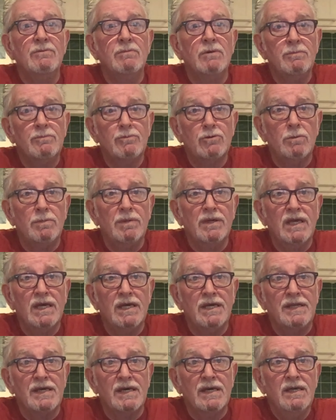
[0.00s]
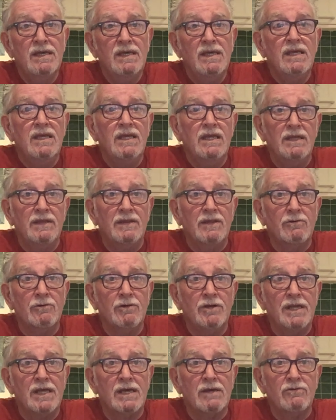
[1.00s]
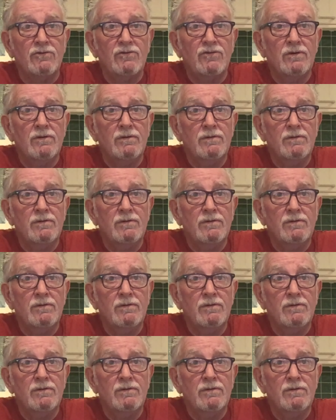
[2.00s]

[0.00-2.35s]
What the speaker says: propagator in the greenhouse.